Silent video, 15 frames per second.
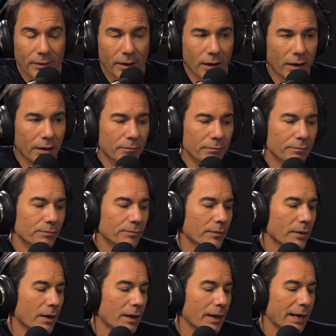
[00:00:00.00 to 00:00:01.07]
Um,
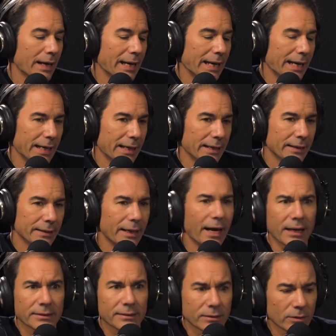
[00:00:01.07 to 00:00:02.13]
yeah, it's natural. And, yeah, it's,